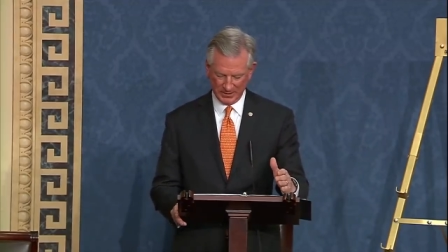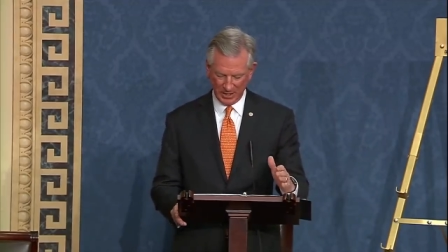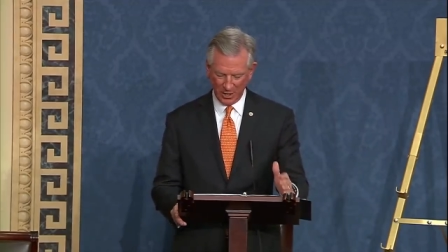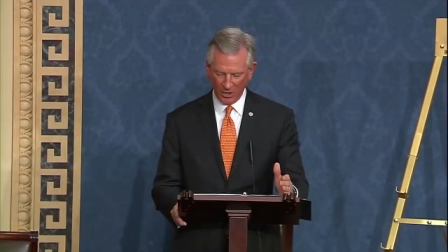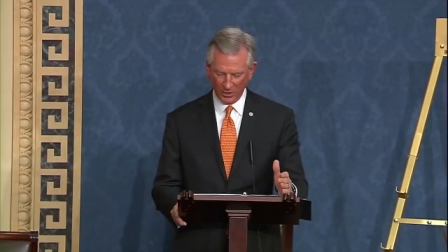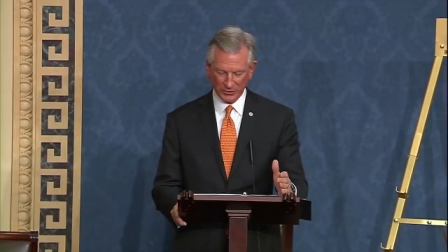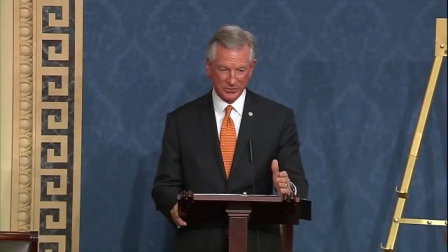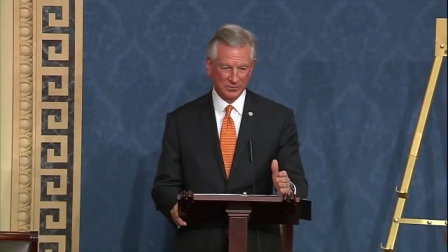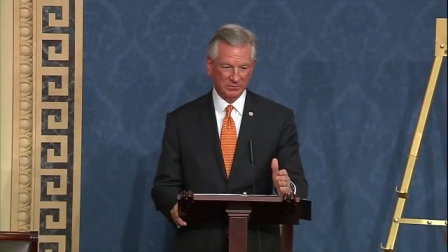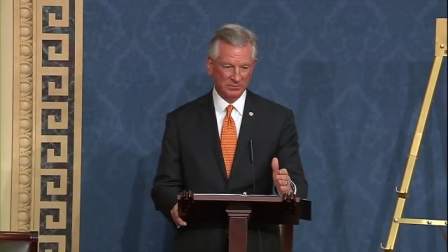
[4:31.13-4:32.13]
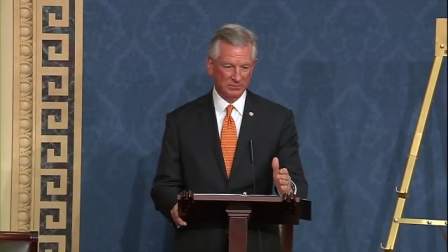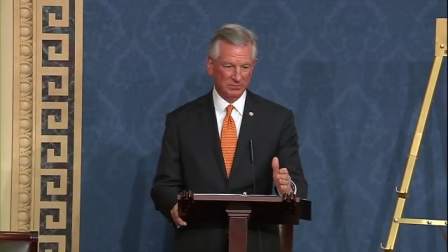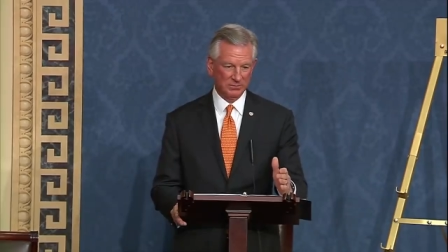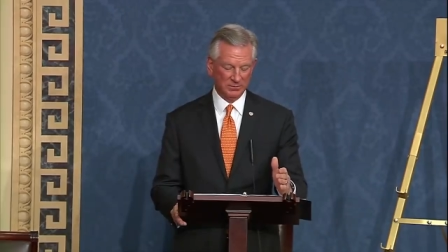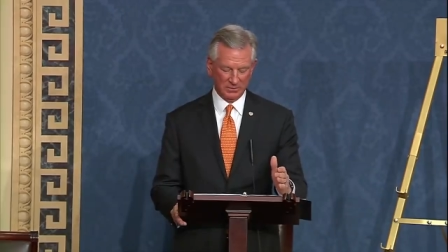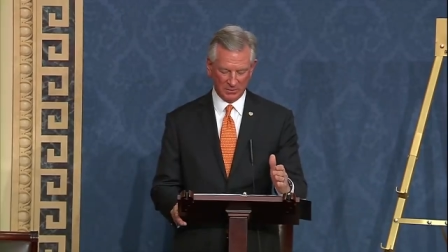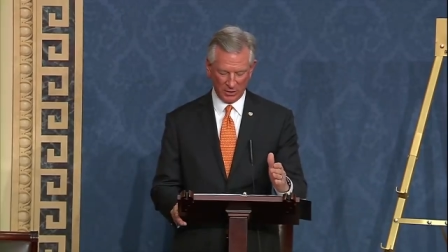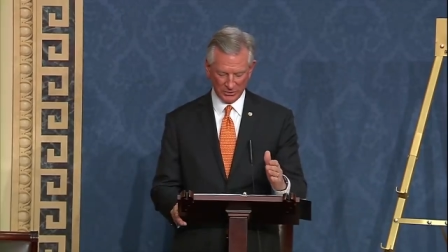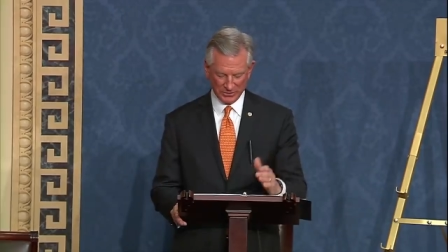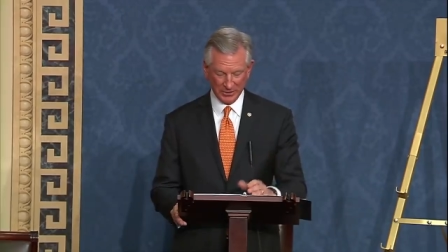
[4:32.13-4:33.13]
Ours
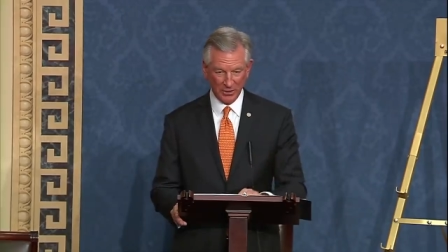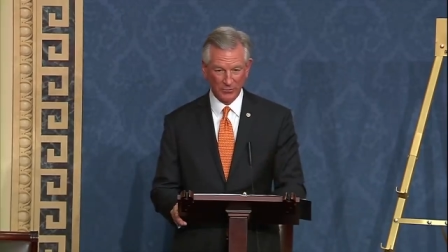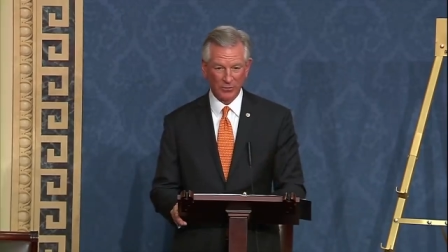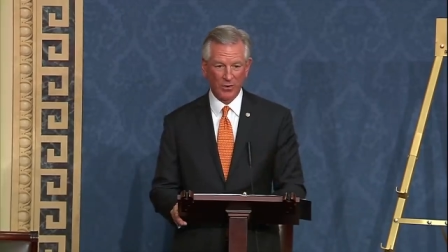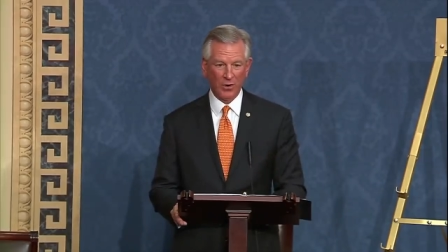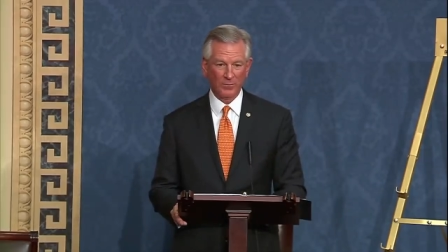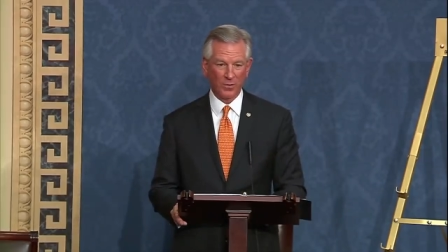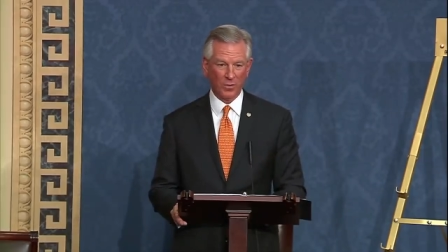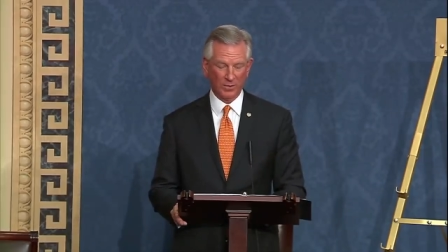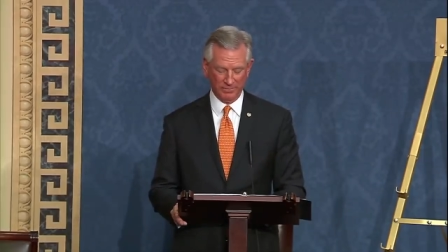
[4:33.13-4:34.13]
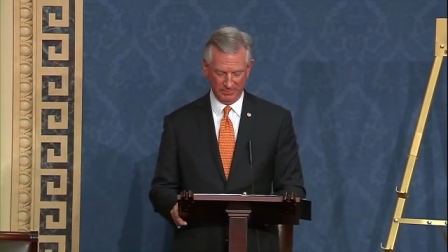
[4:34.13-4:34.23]
are still on the drawing board.